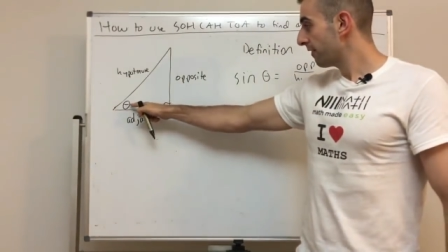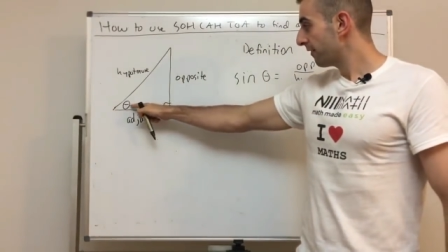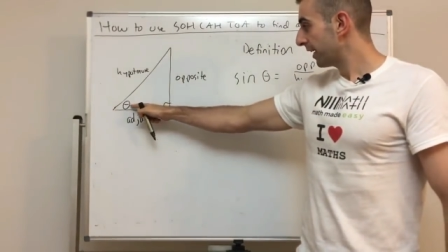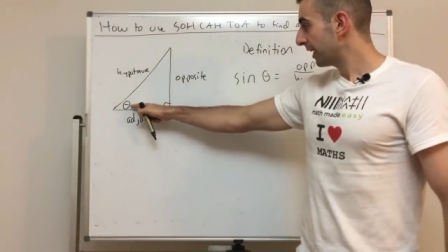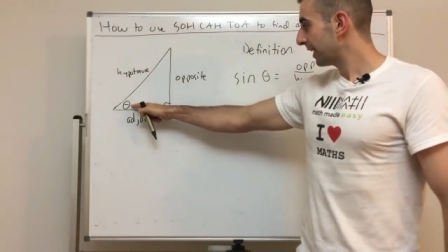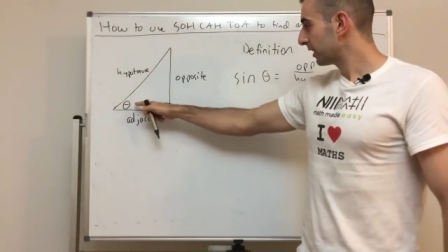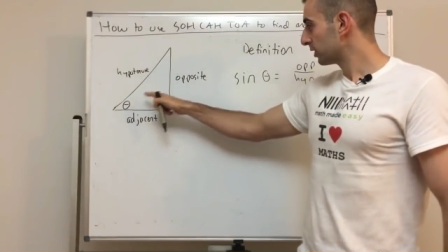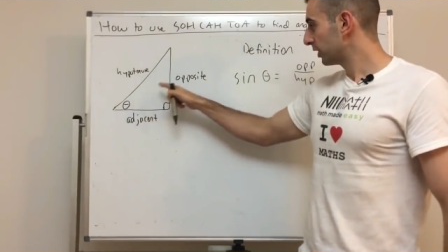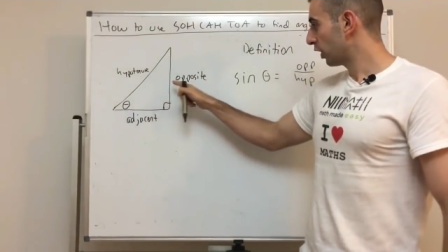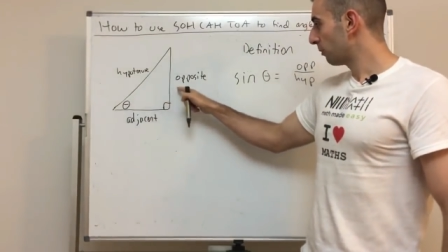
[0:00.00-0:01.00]
theta
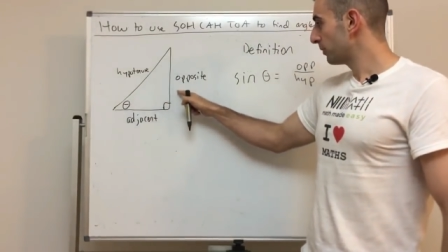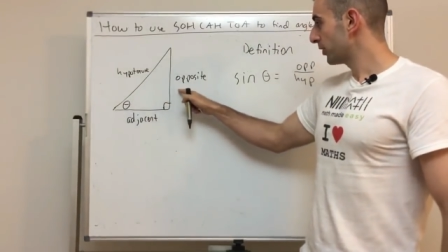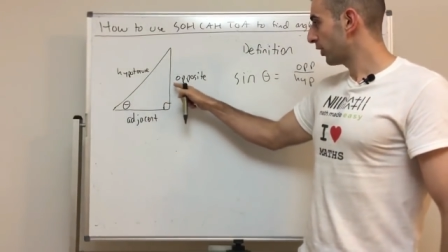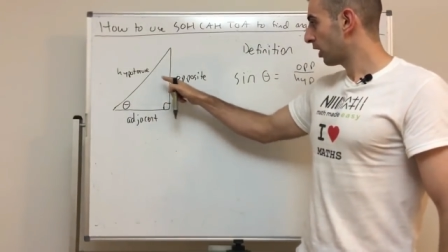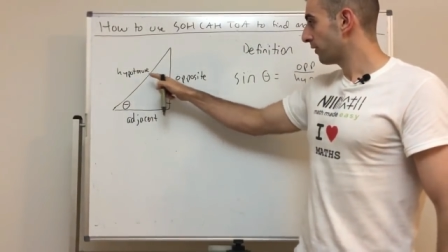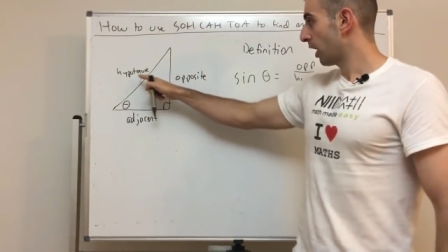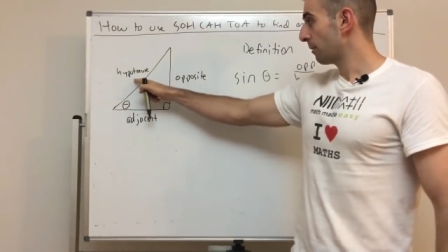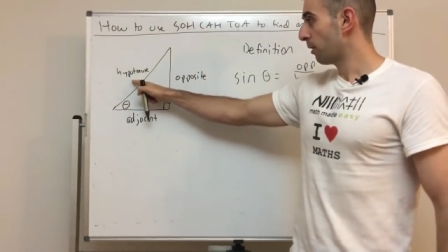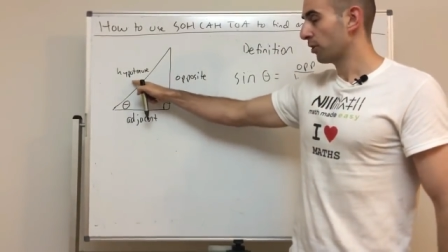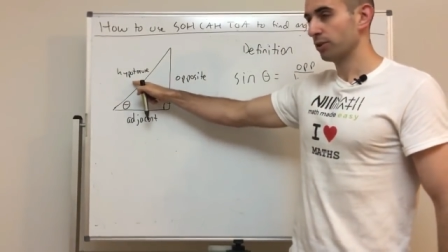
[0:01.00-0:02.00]
equals the opposite over the
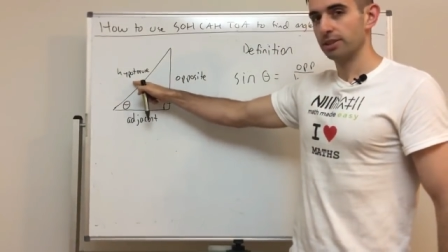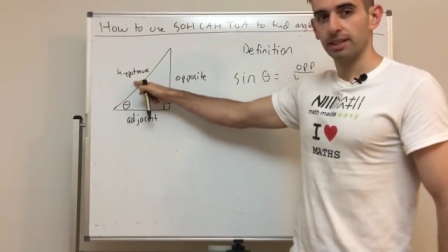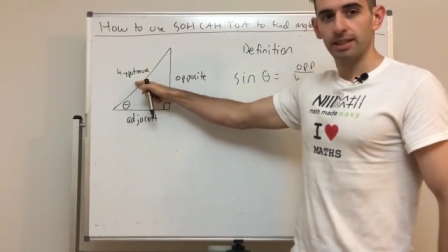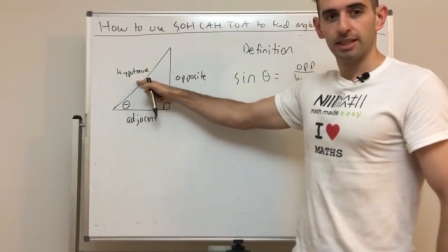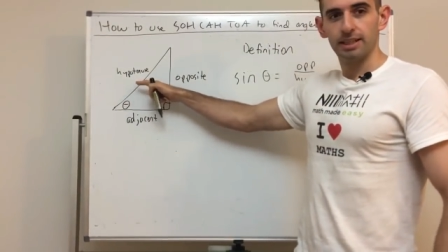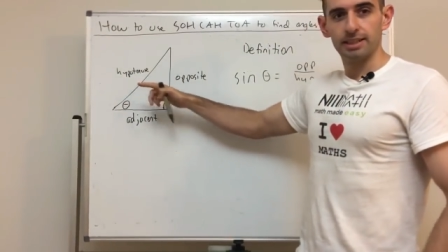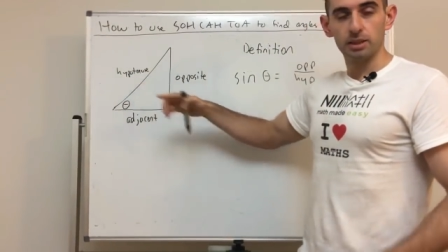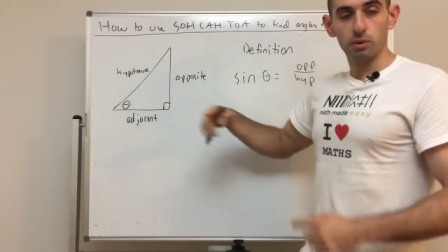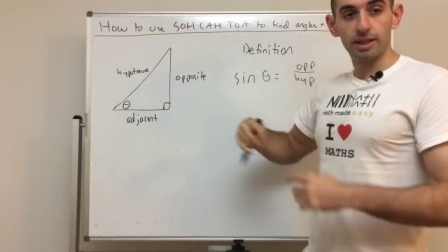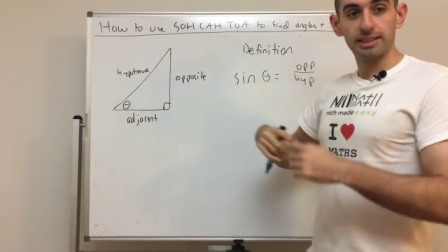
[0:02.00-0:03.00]
hypotenuse. This
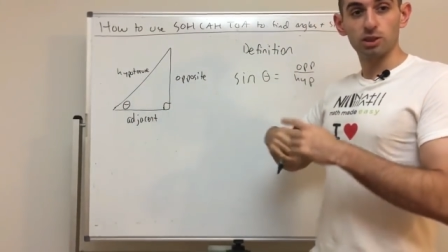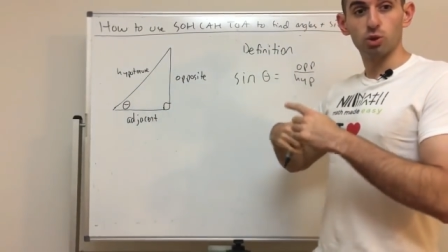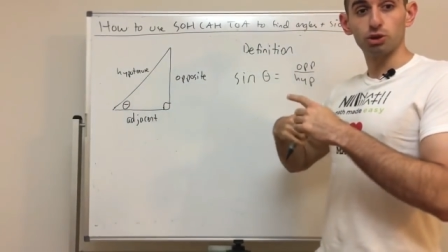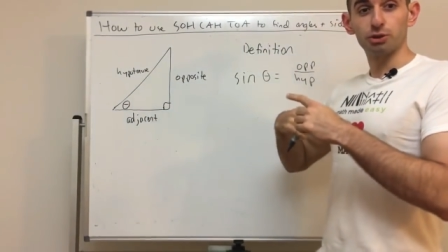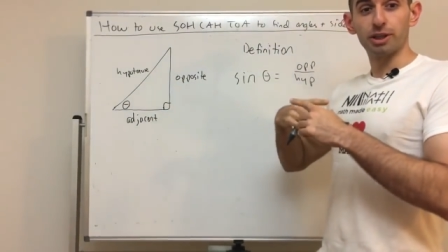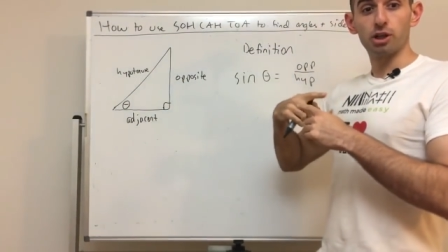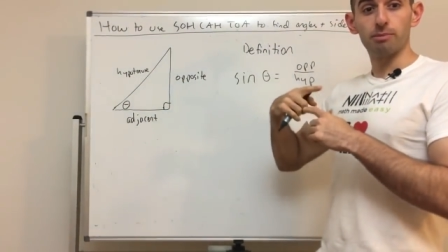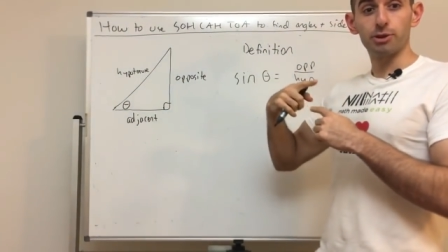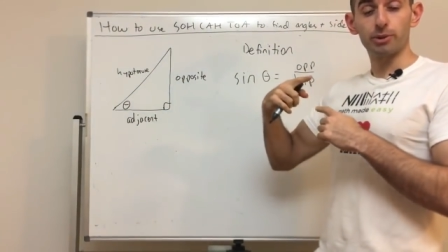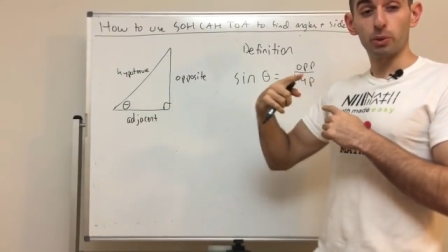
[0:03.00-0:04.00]
is why these are called
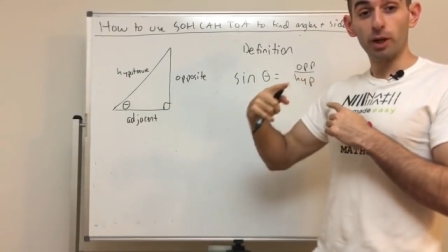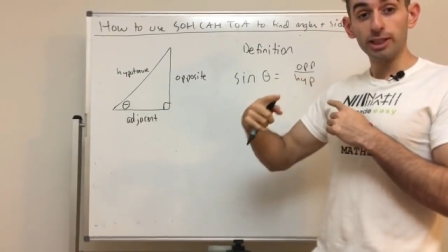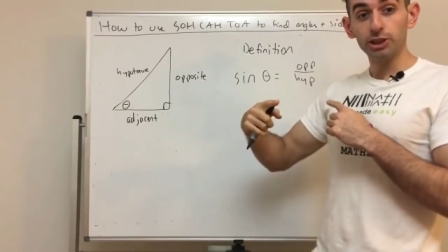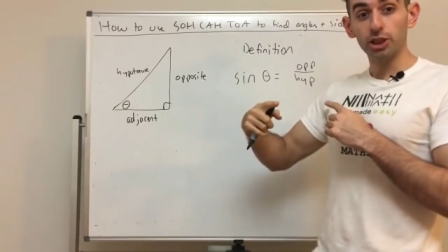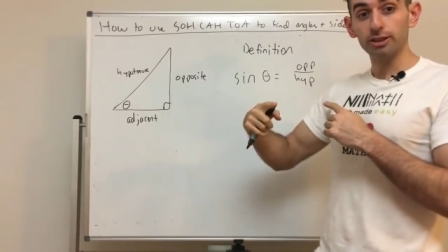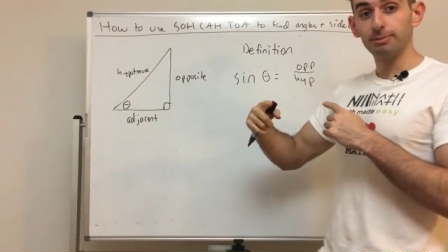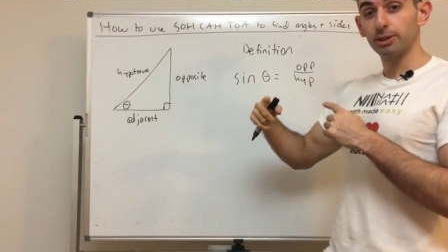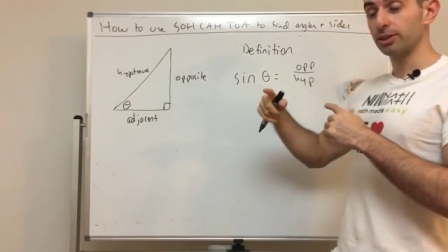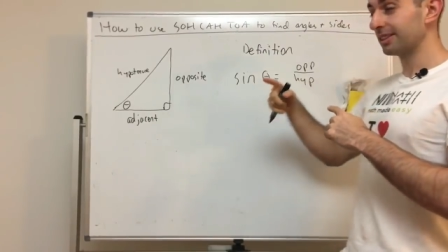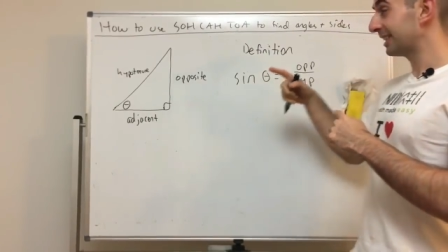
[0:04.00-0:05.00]
trigonometry ratios,
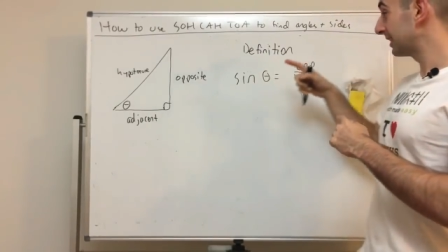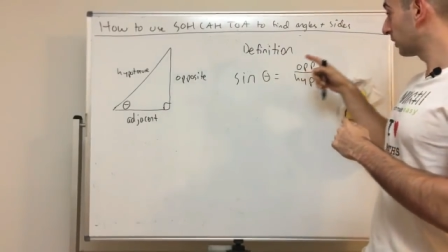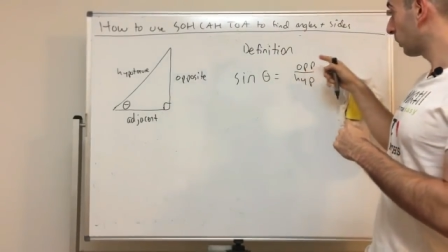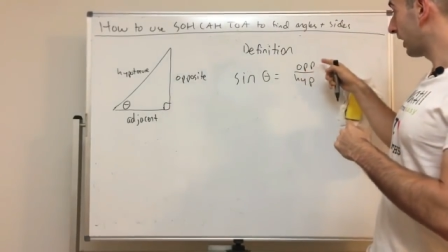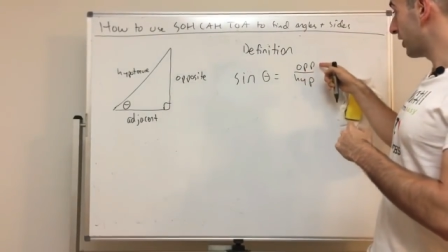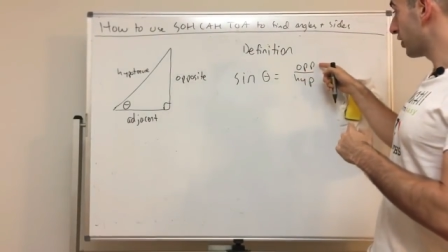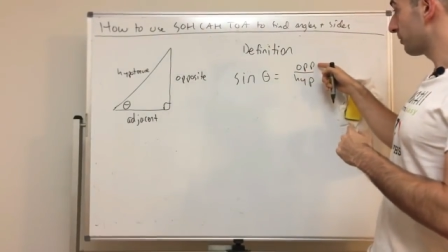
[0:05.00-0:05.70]
because this is a ratio